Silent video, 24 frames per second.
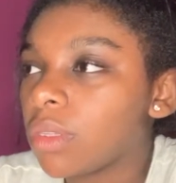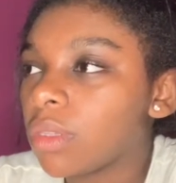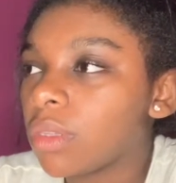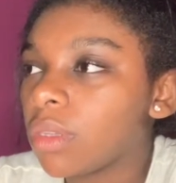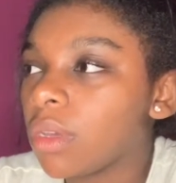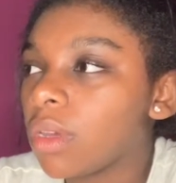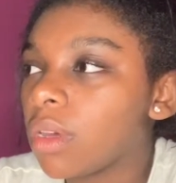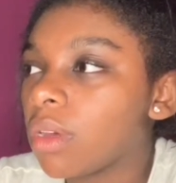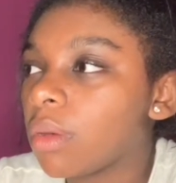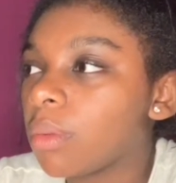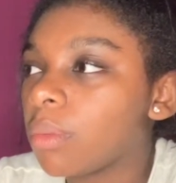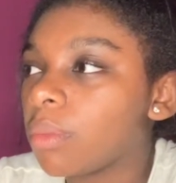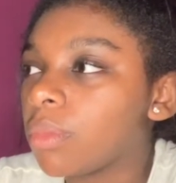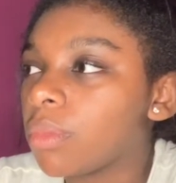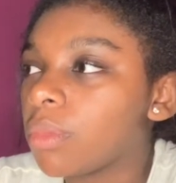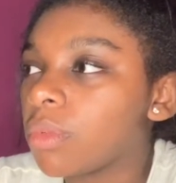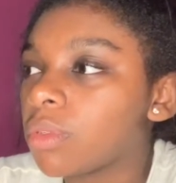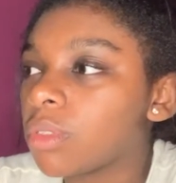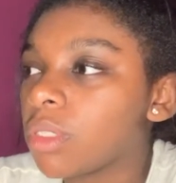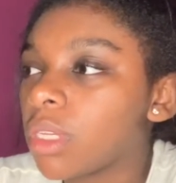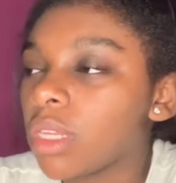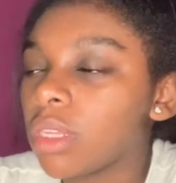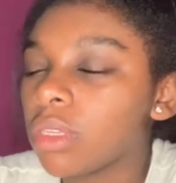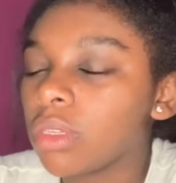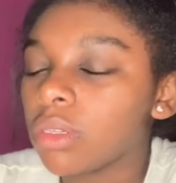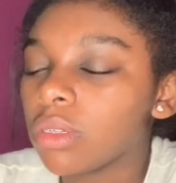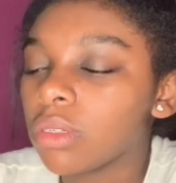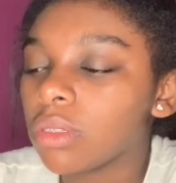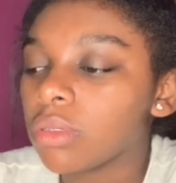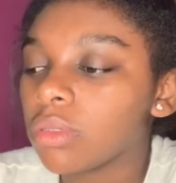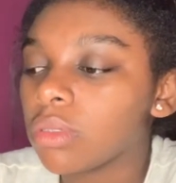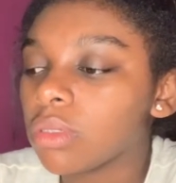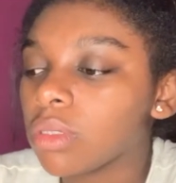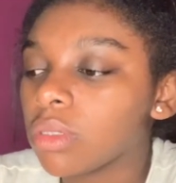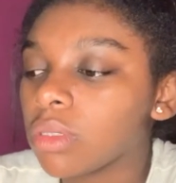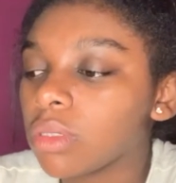You say that
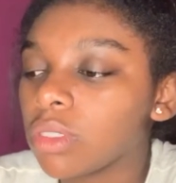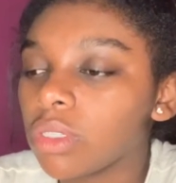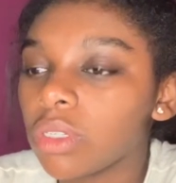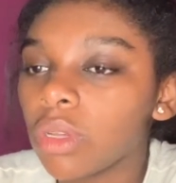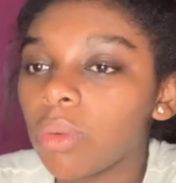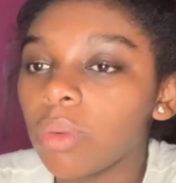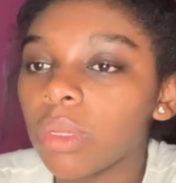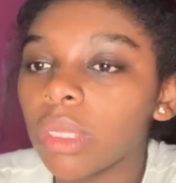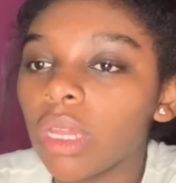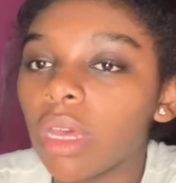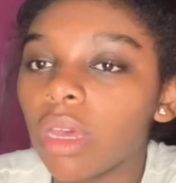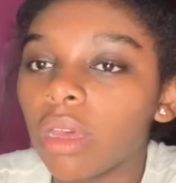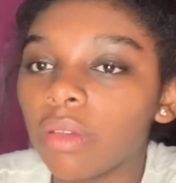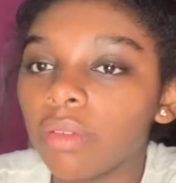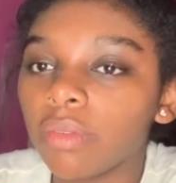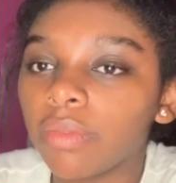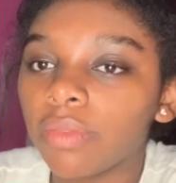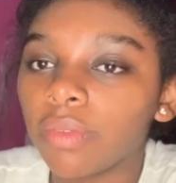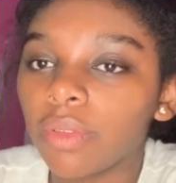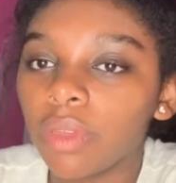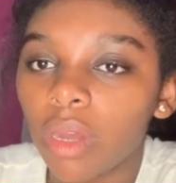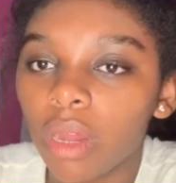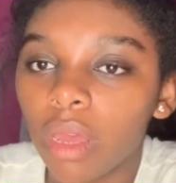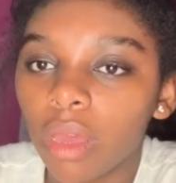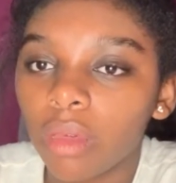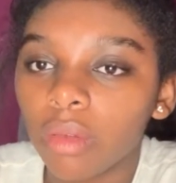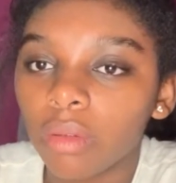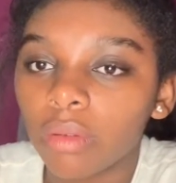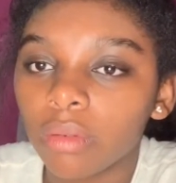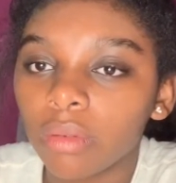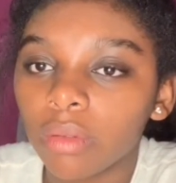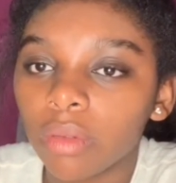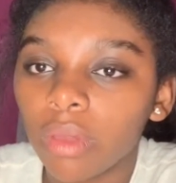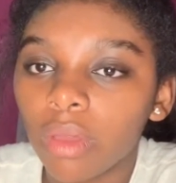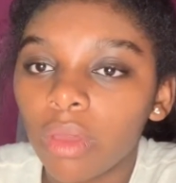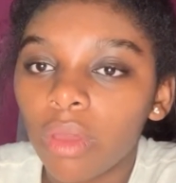you're so in love,
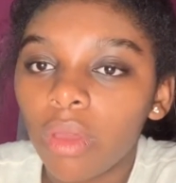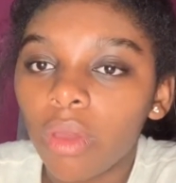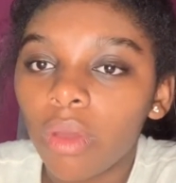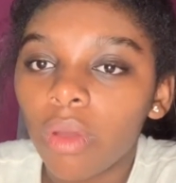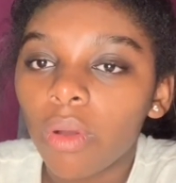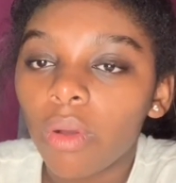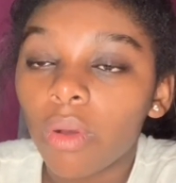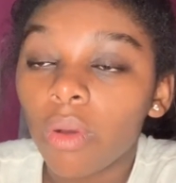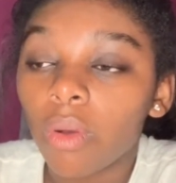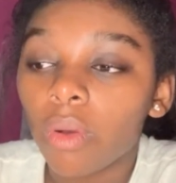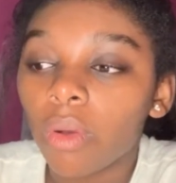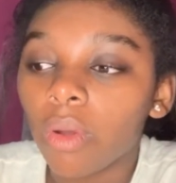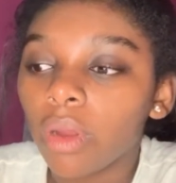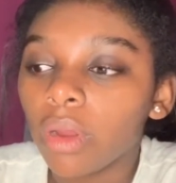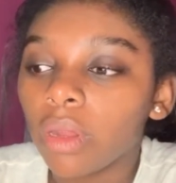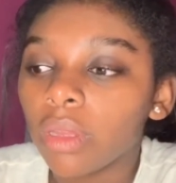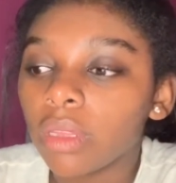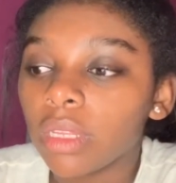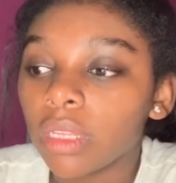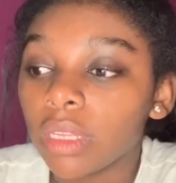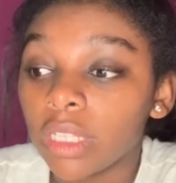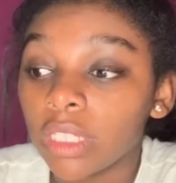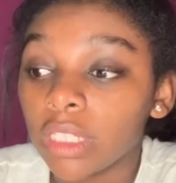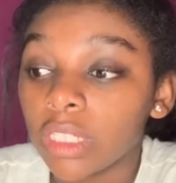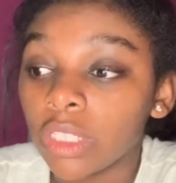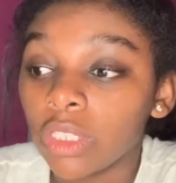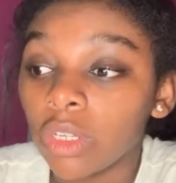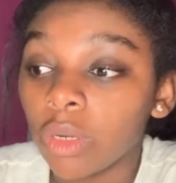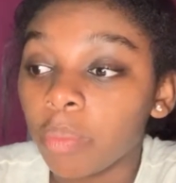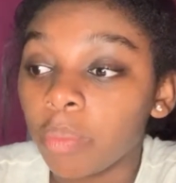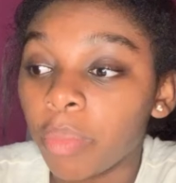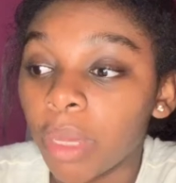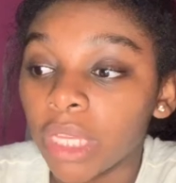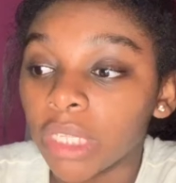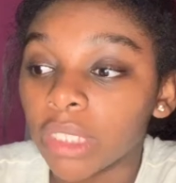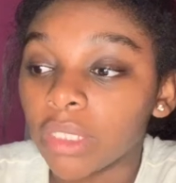or that this is your
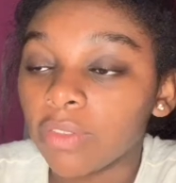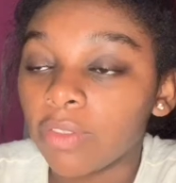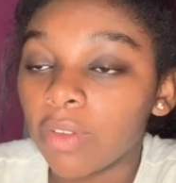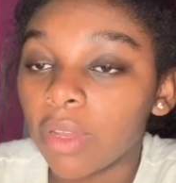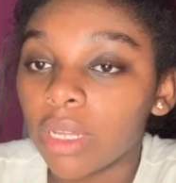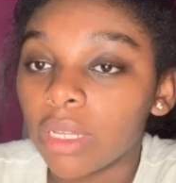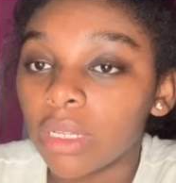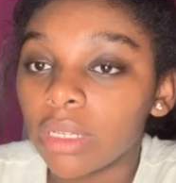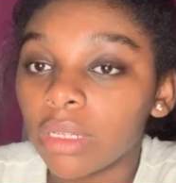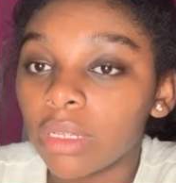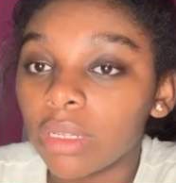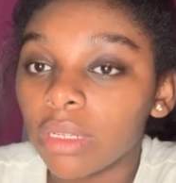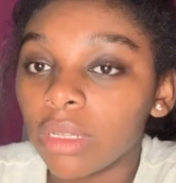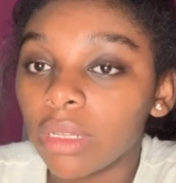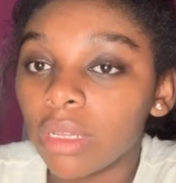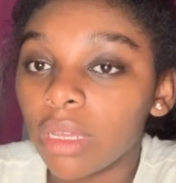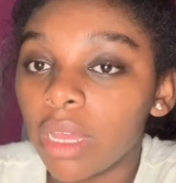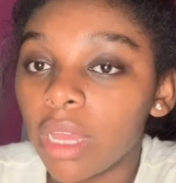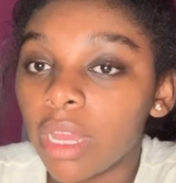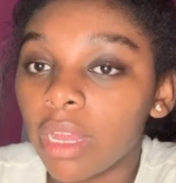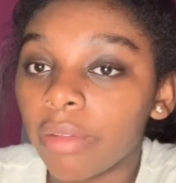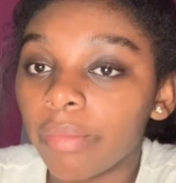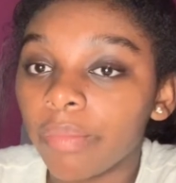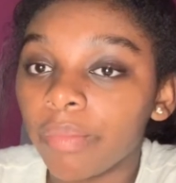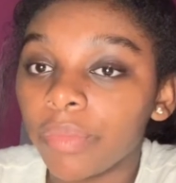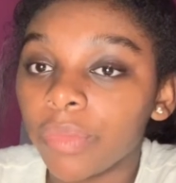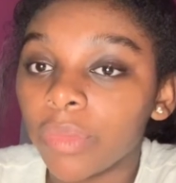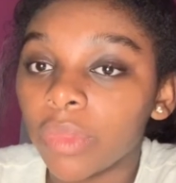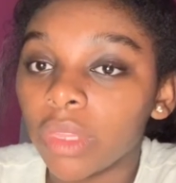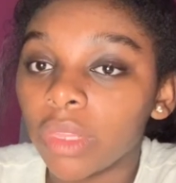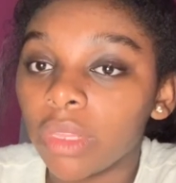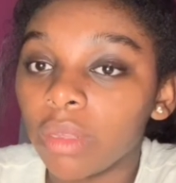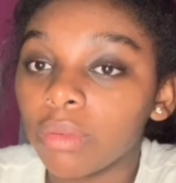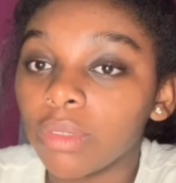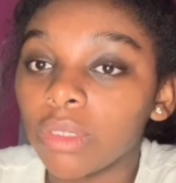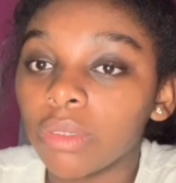best friend, and
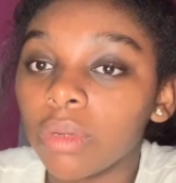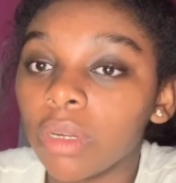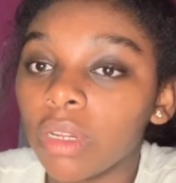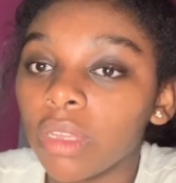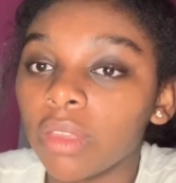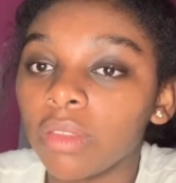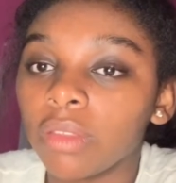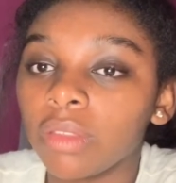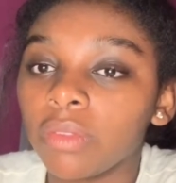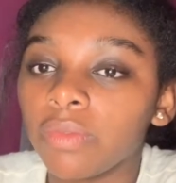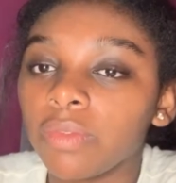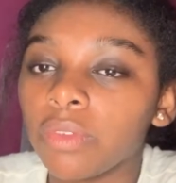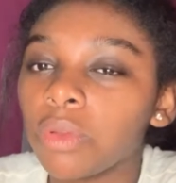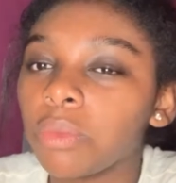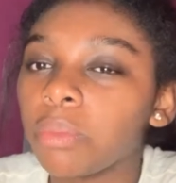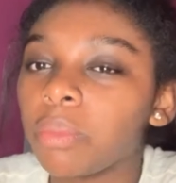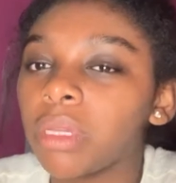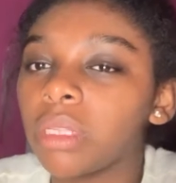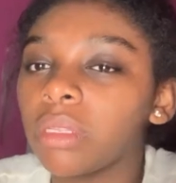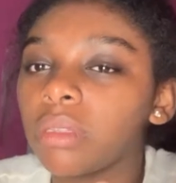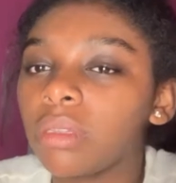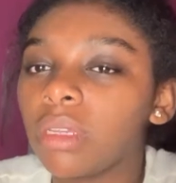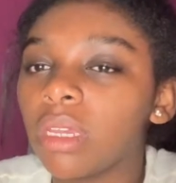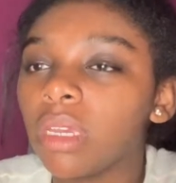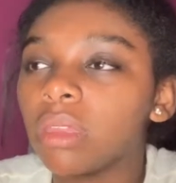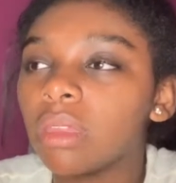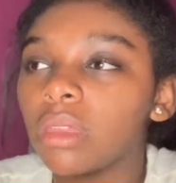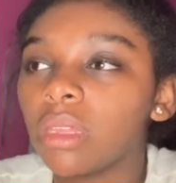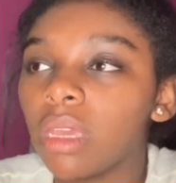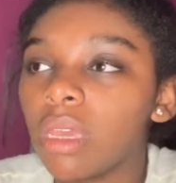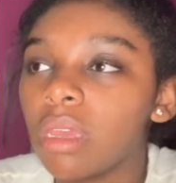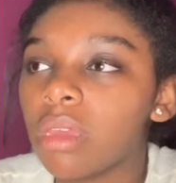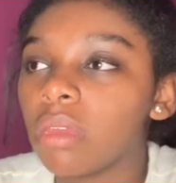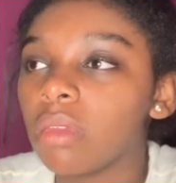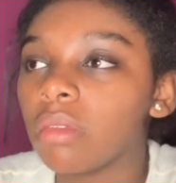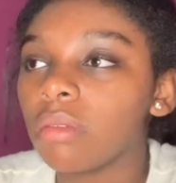they would do anything for you, but yet
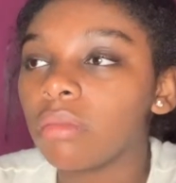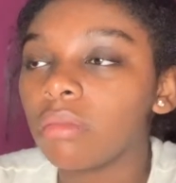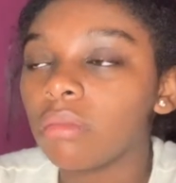they